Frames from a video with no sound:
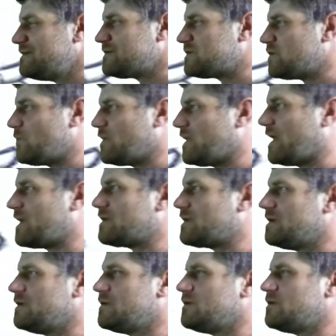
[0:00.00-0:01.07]
So you'll be like,
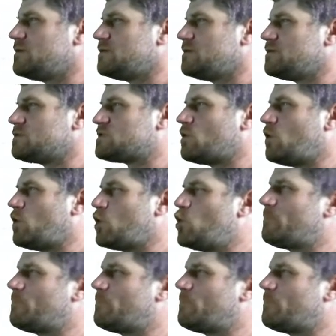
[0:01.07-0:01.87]
so who?